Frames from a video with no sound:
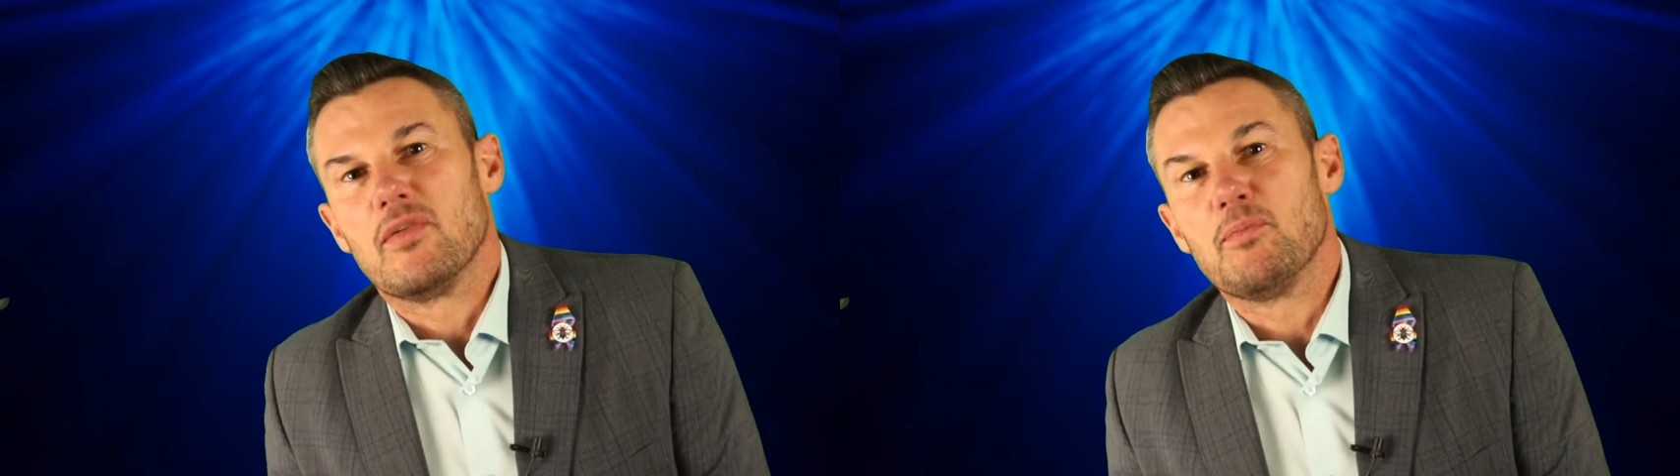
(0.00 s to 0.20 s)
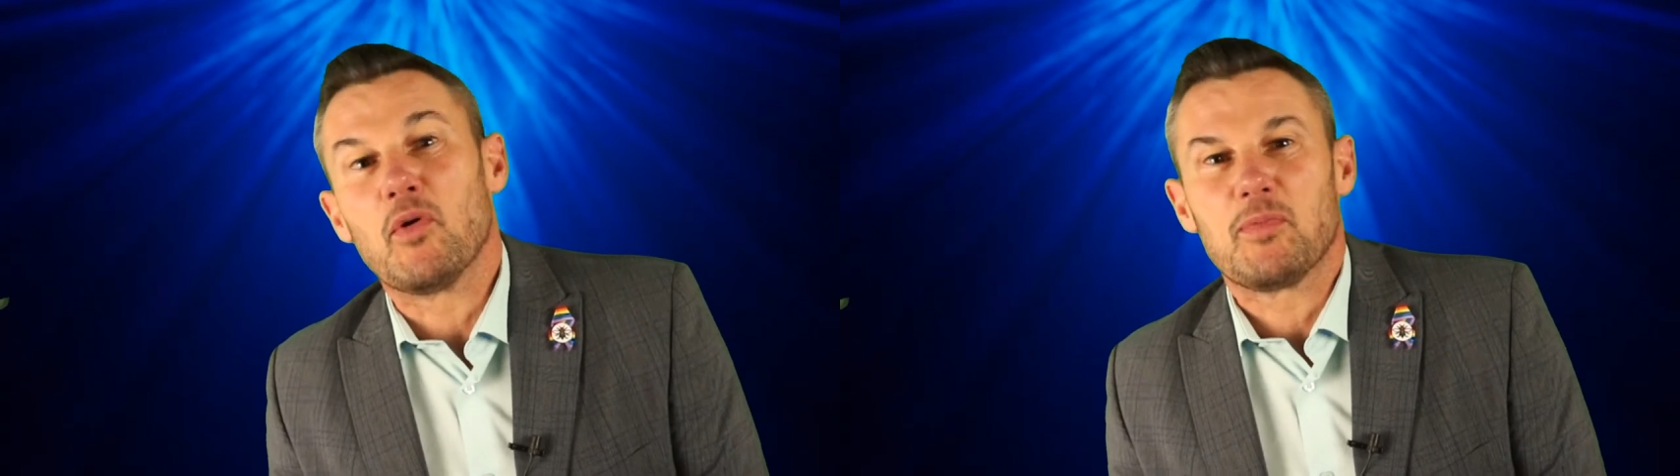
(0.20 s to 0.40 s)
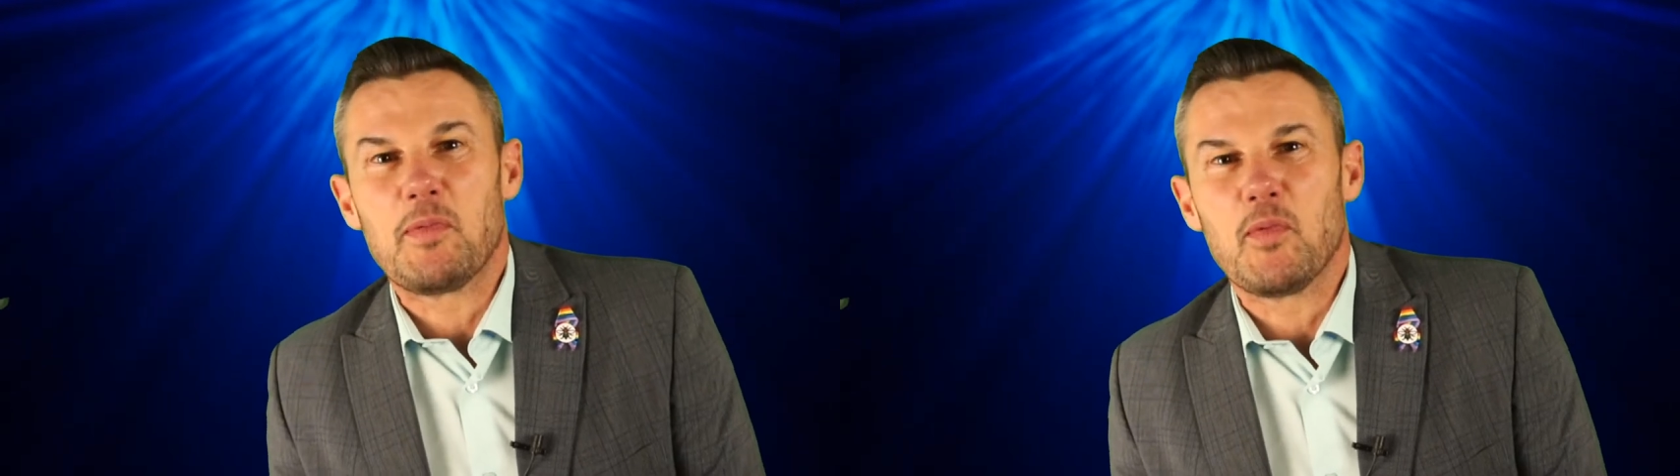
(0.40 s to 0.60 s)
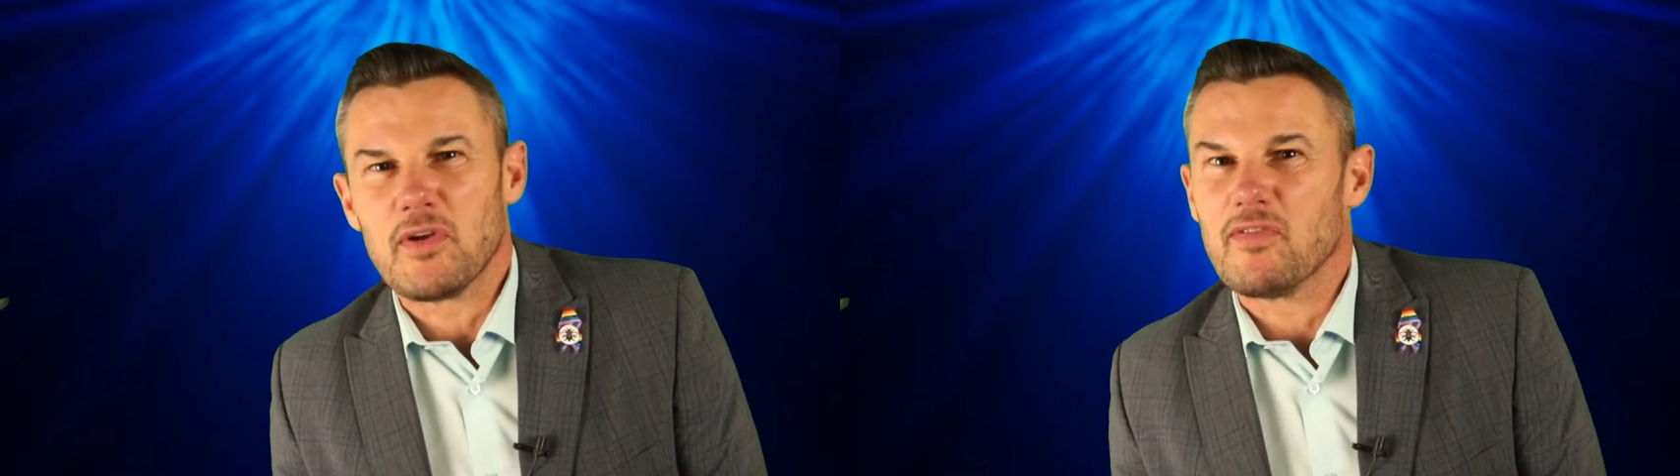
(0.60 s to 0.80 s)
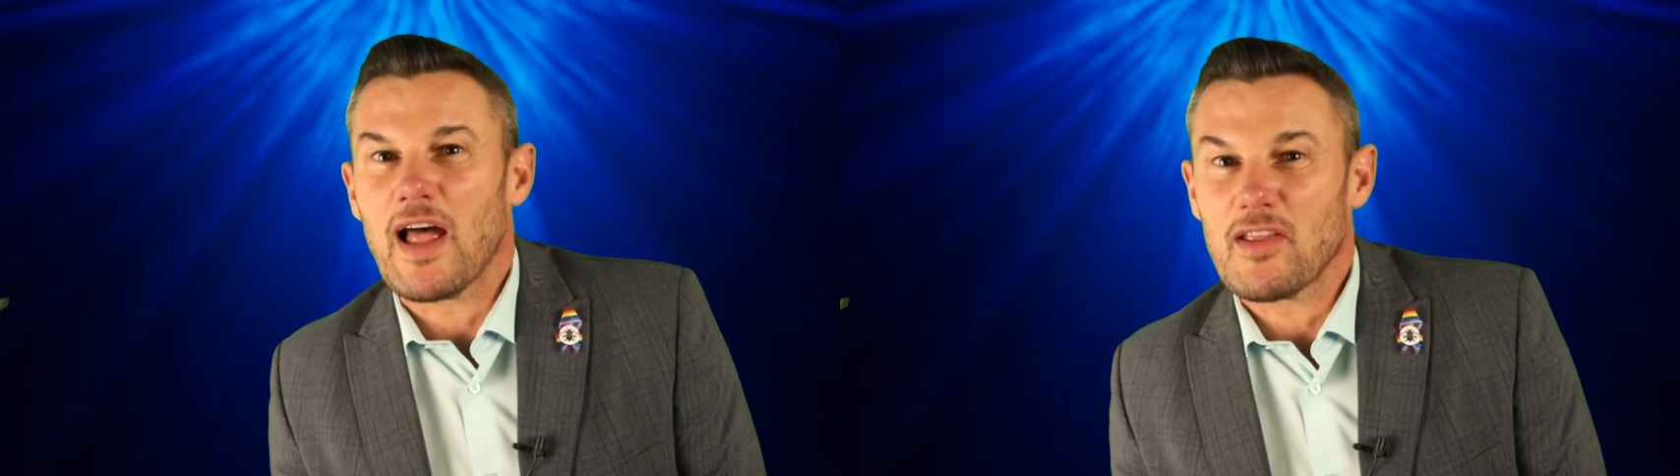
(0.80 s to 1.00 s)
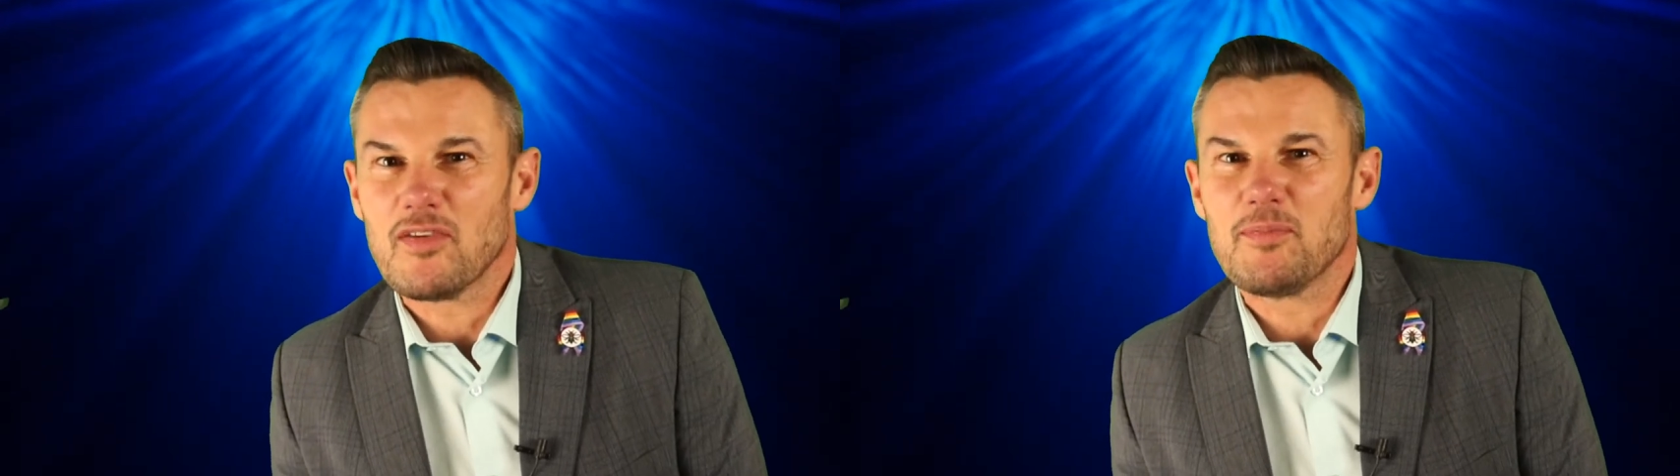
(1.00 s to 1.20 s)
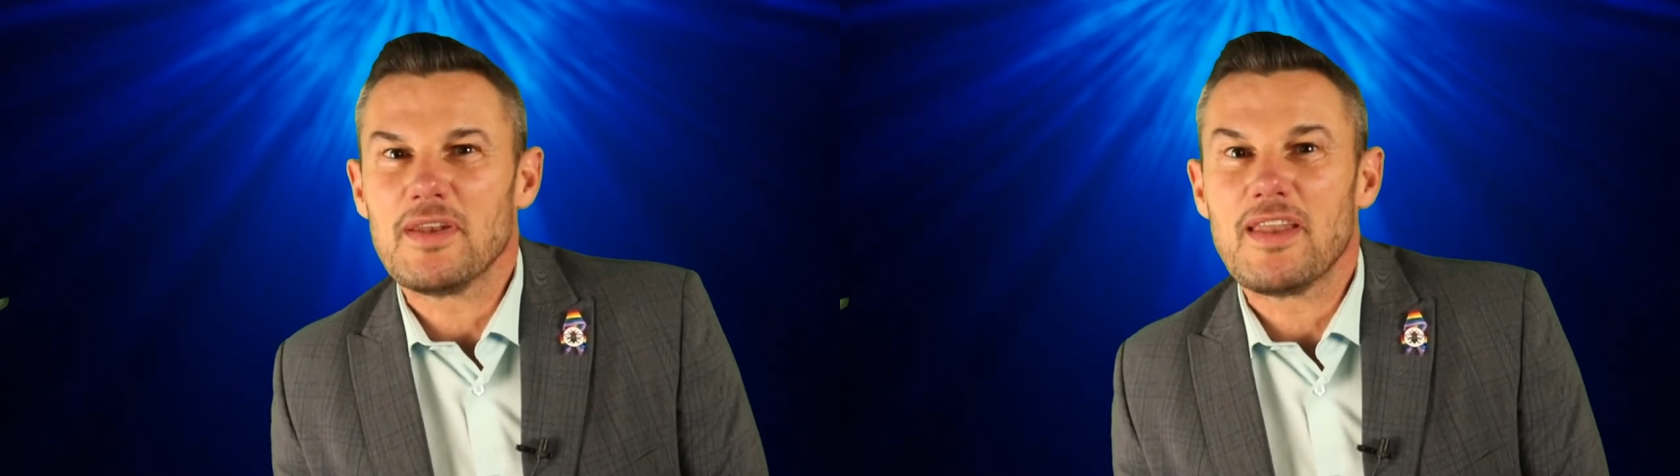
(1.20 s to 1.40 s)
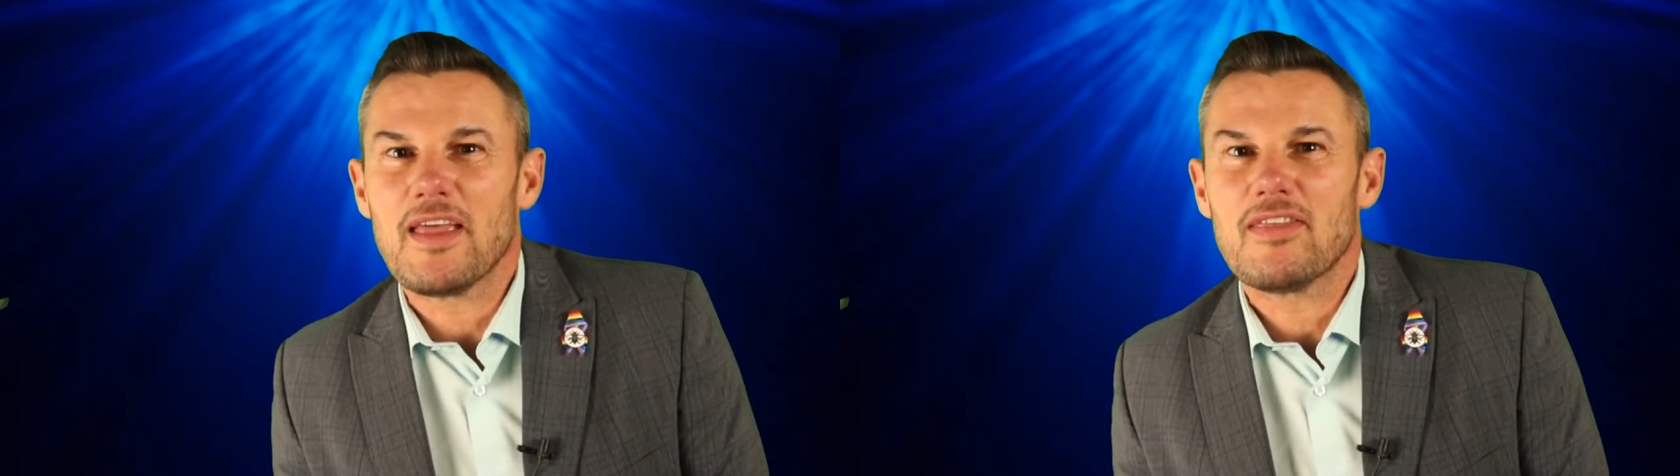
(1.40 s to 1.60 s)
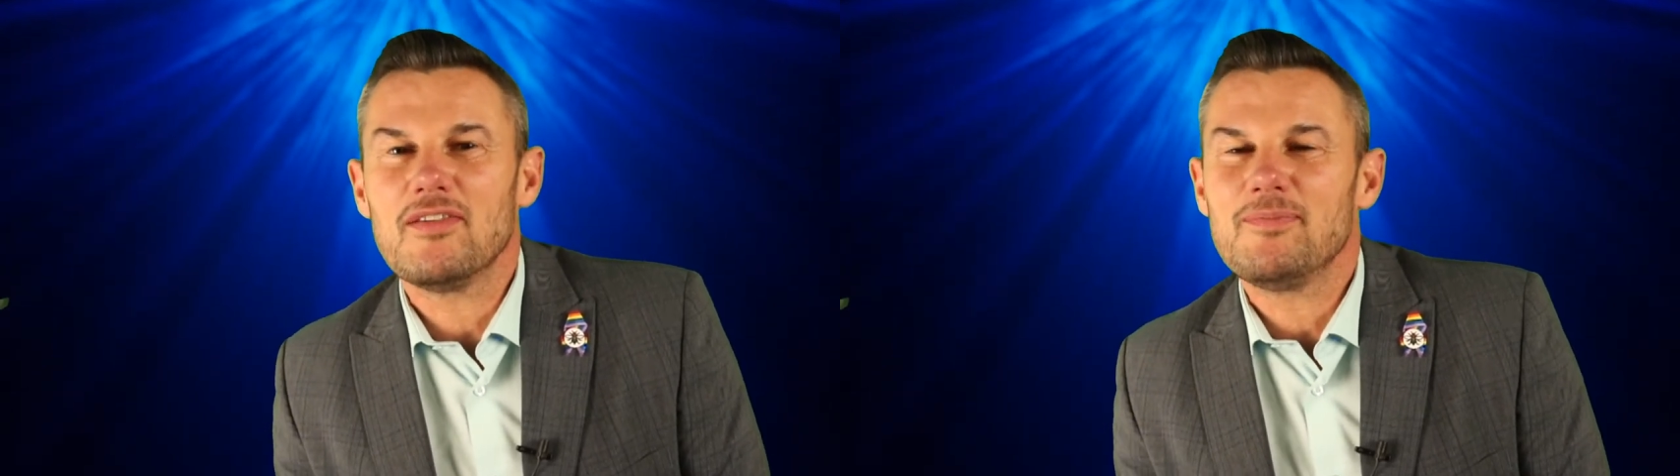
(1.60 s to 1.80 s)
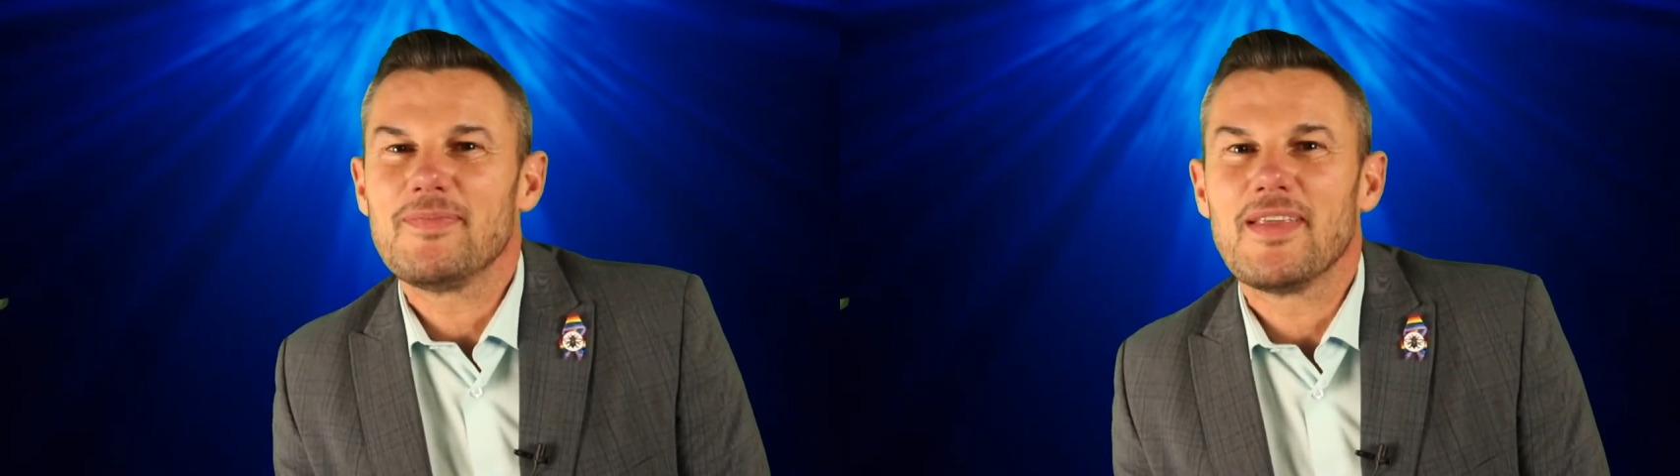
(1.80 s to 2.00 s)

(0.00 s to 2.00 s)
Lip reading: Most people would have liked to have been Nathan,